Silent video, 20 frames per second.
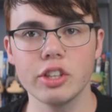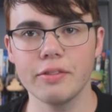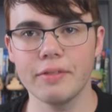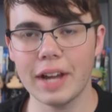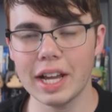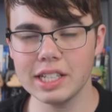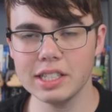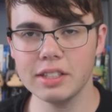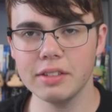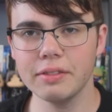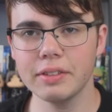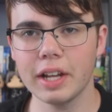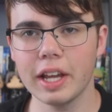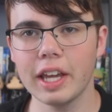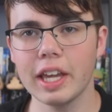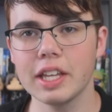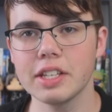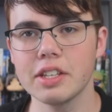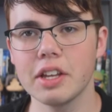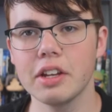Vast of
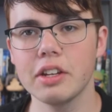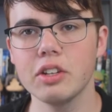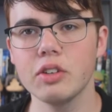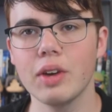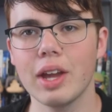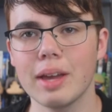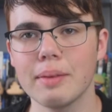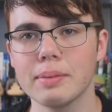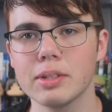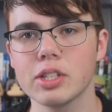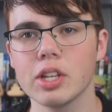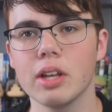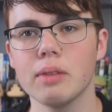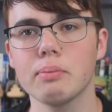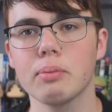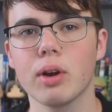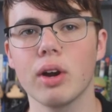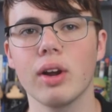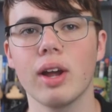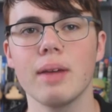Night is a new Amazon
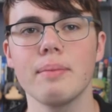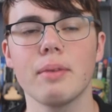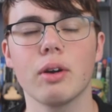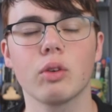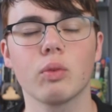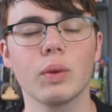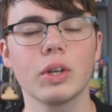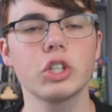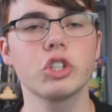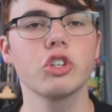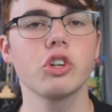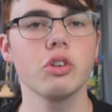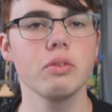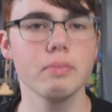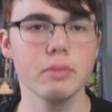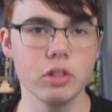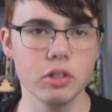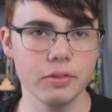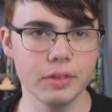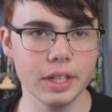Prime original
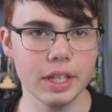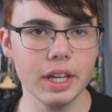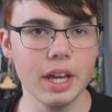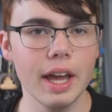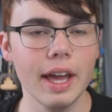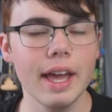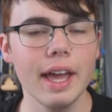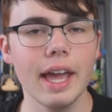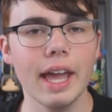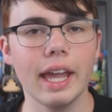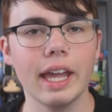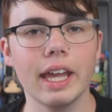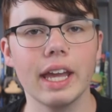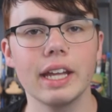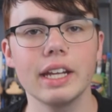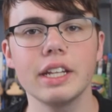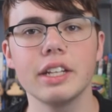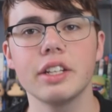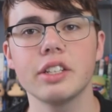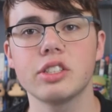movie,
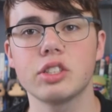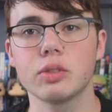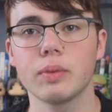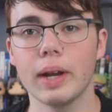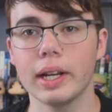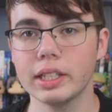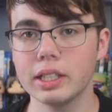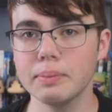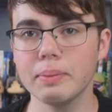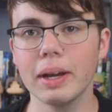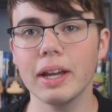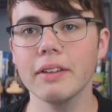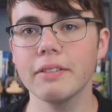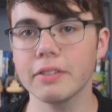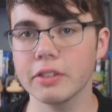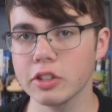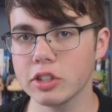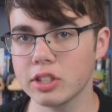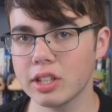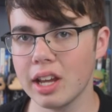and it is directed by a
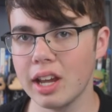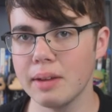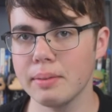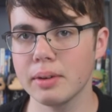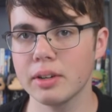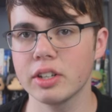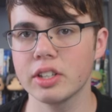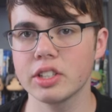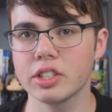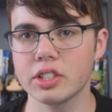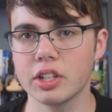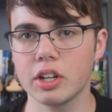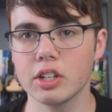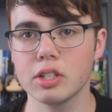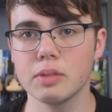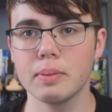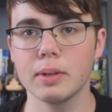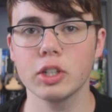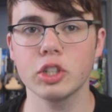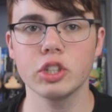first-timer, and it stars
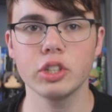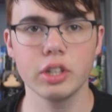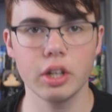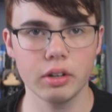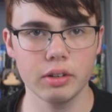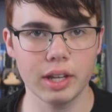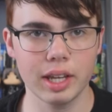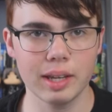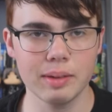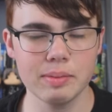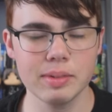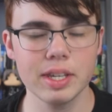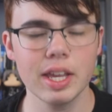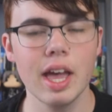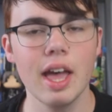a bunch of no-names,